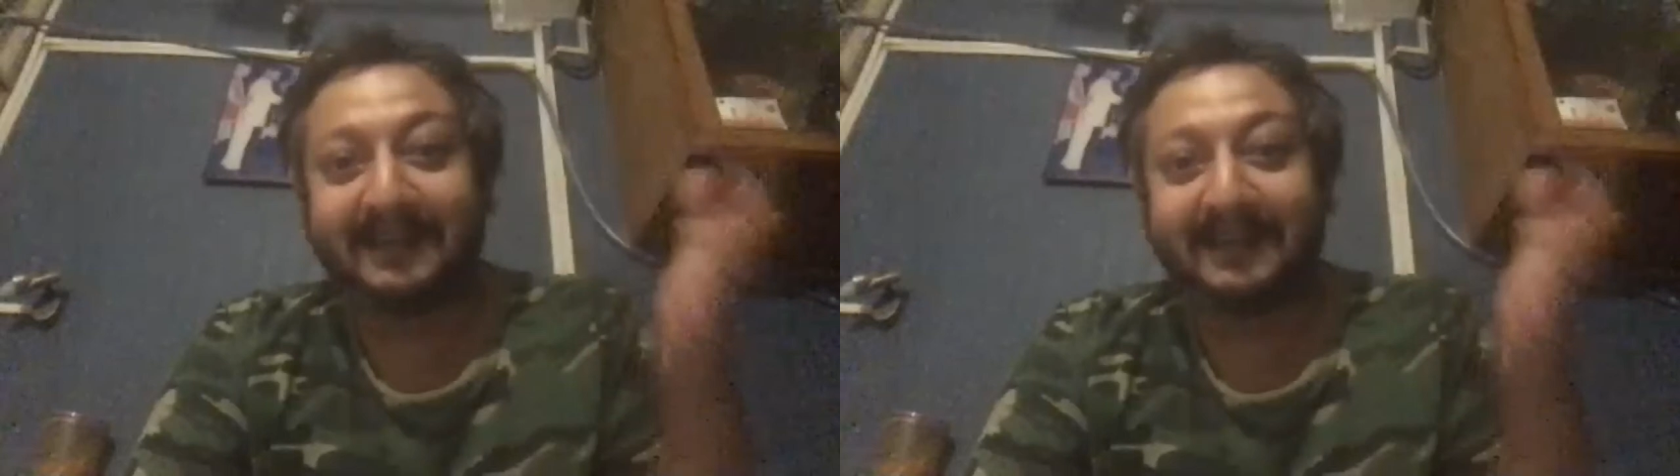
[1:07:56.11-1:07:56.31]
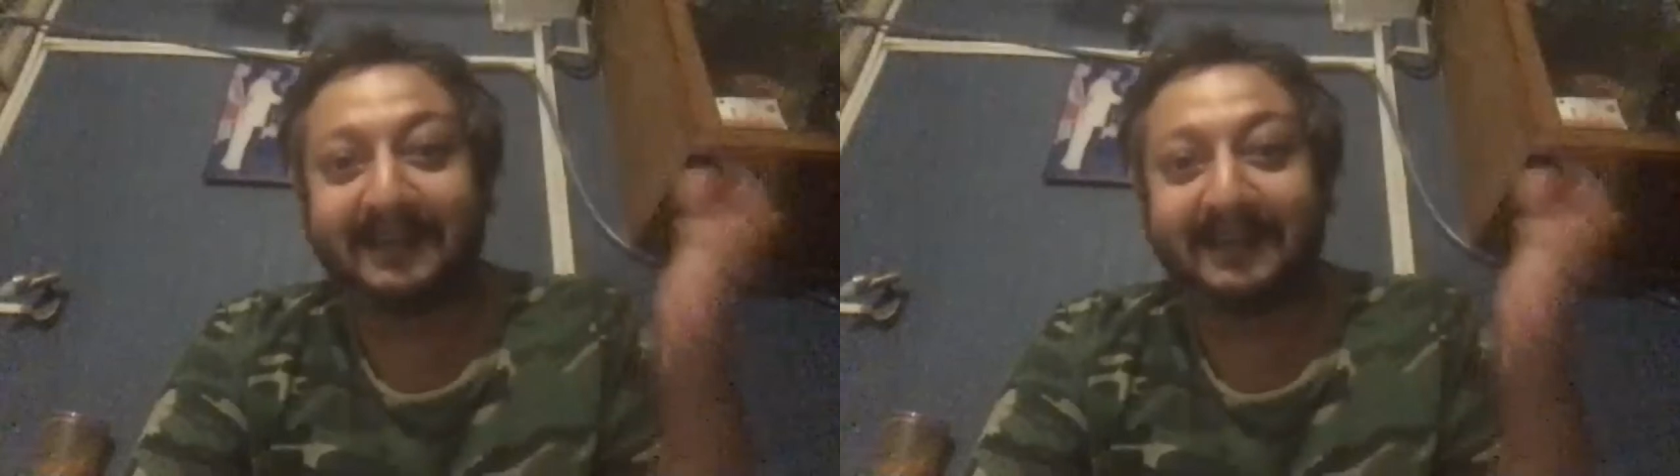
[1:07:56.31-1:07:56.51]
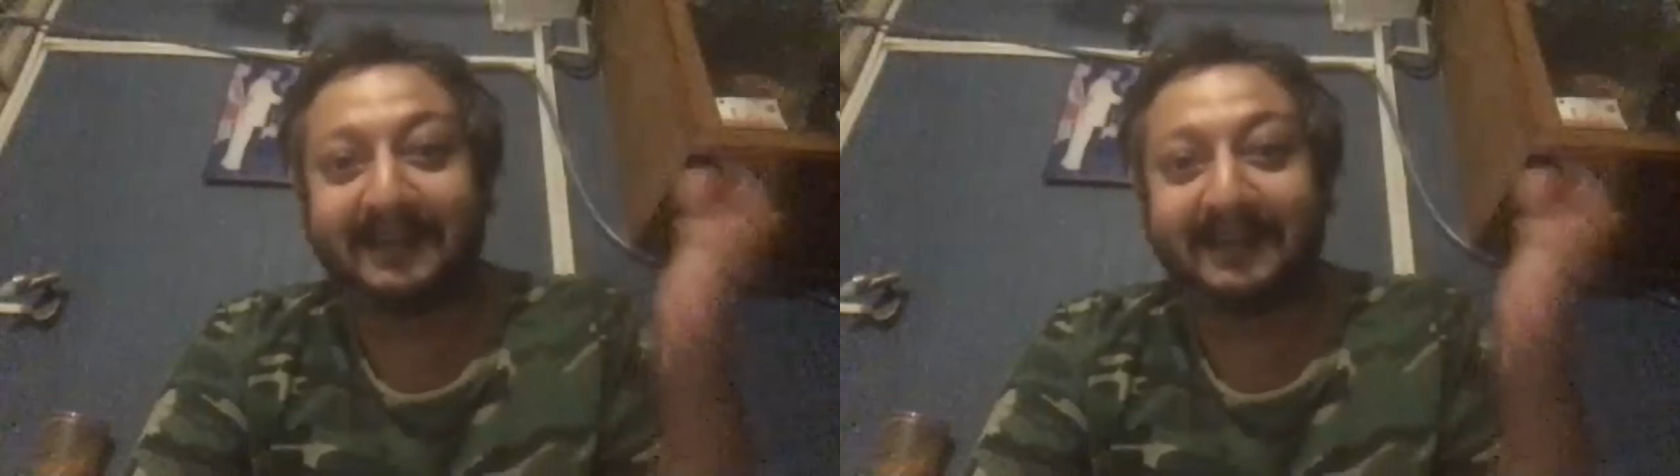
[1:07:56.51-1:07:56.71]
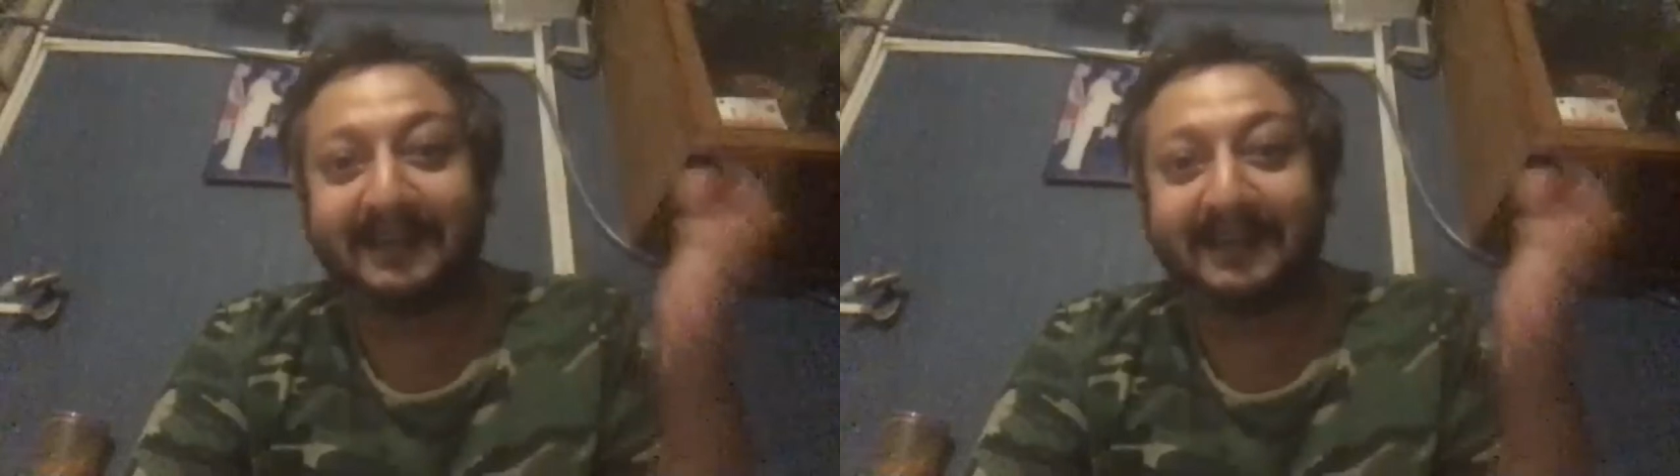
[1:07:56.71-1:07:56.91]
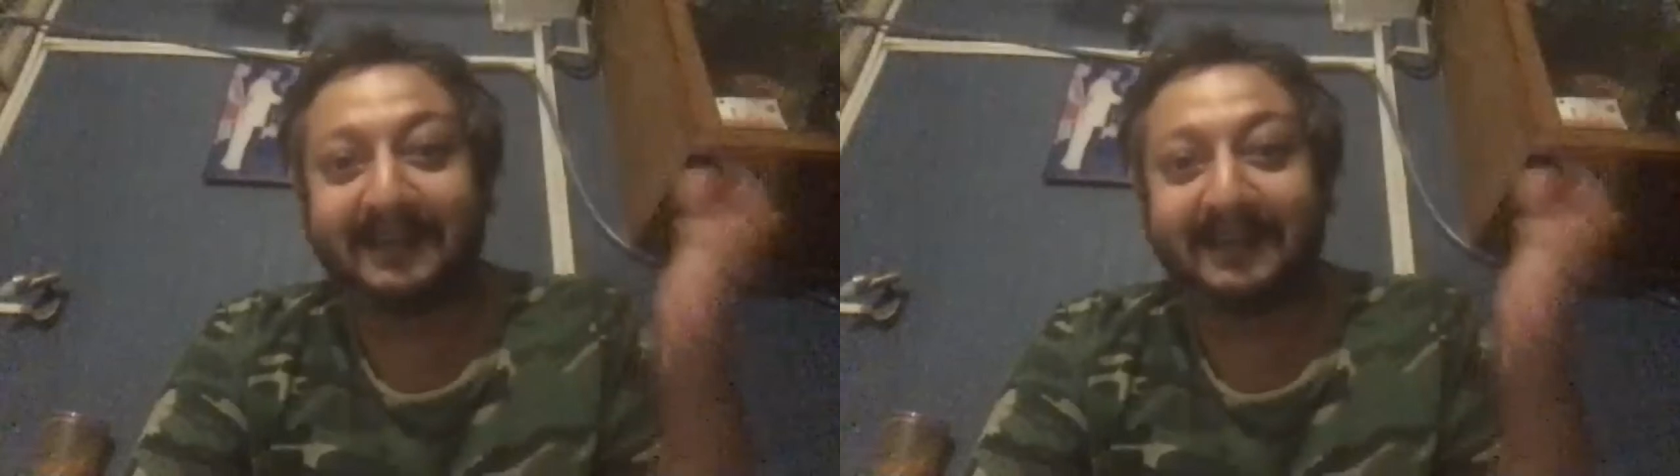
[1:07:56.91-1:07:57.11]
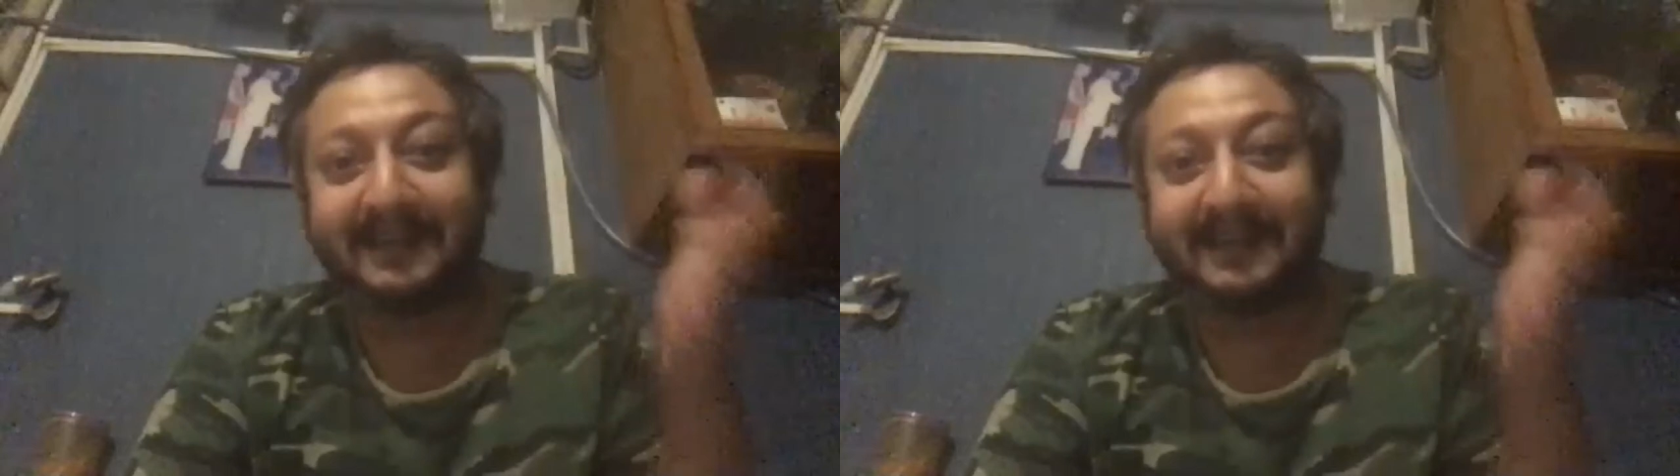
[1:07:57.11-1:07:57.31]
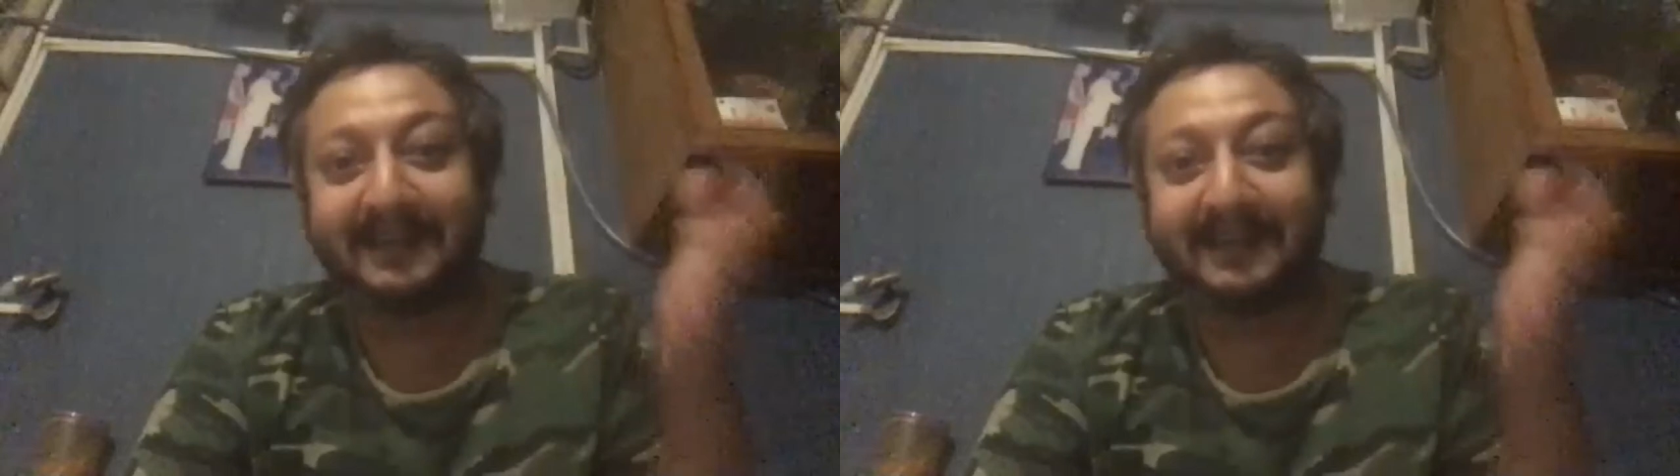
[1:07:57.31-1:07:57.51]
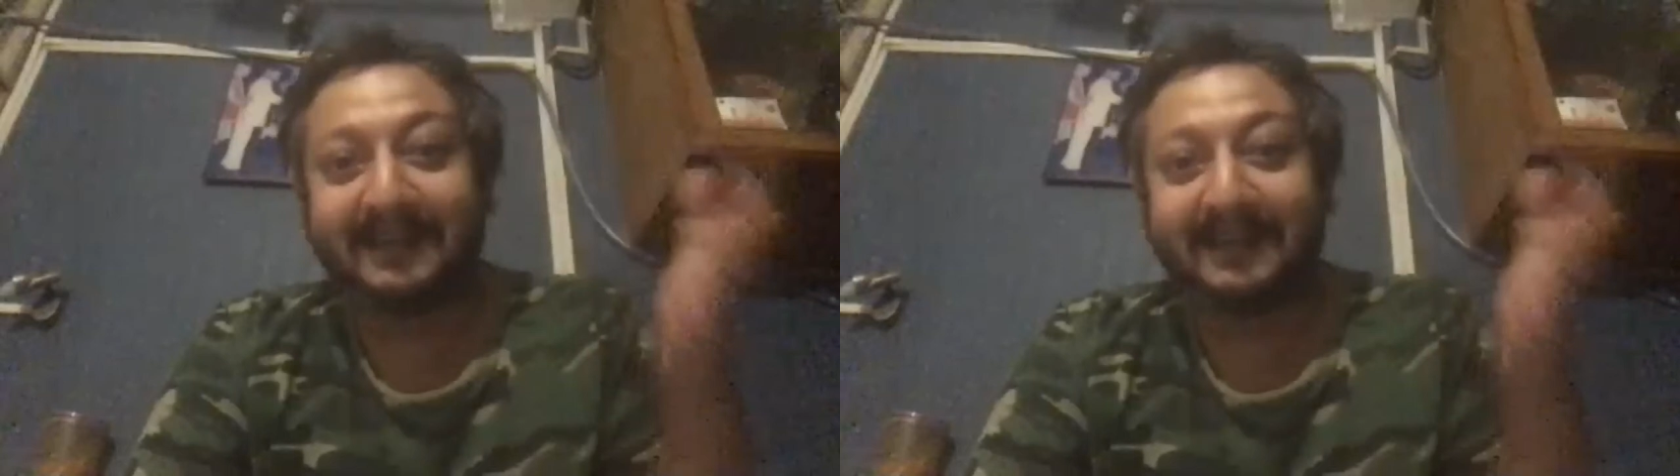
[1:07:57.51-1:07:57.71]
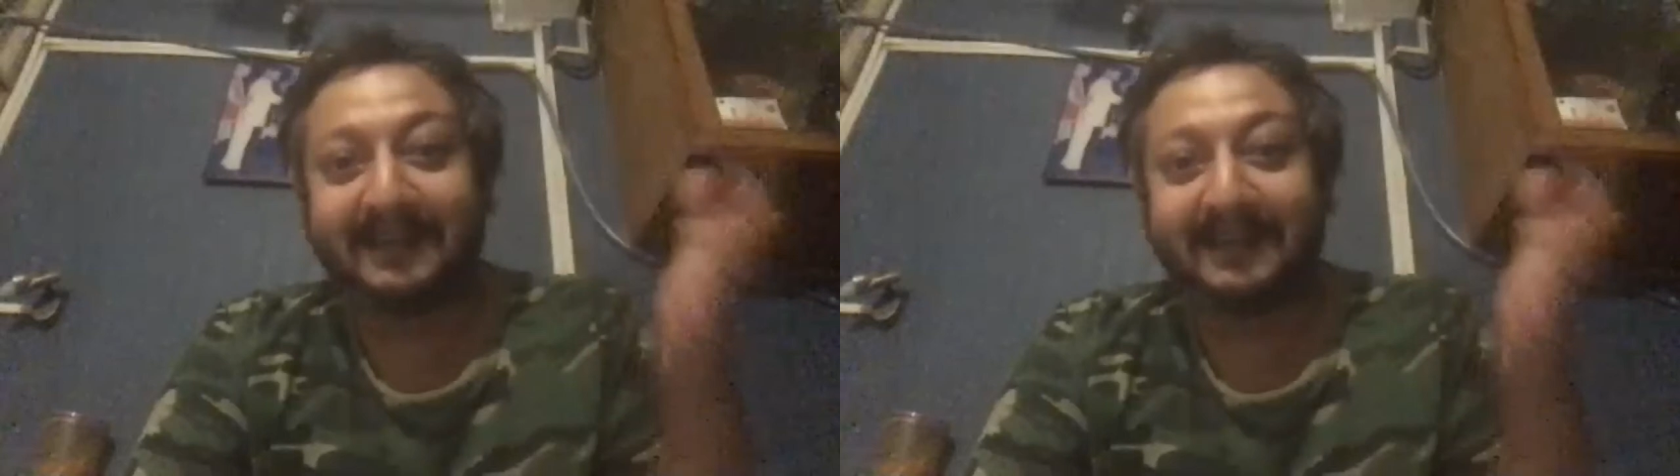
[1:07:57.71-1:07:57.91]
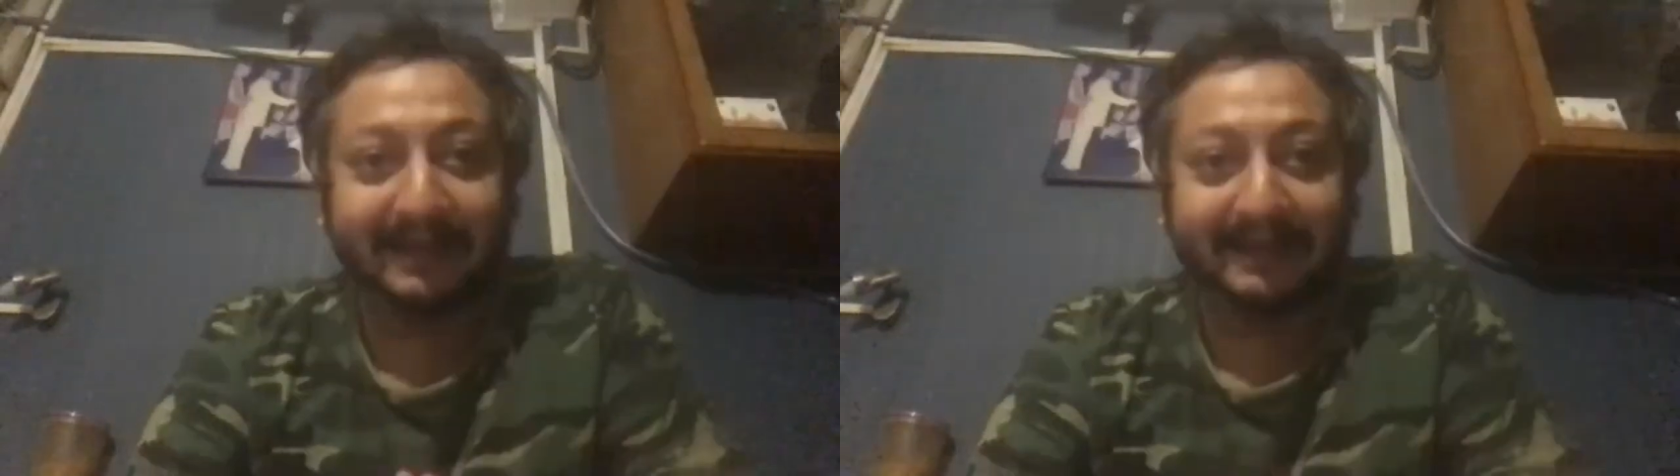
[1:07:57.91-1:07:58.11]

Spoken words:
train. And I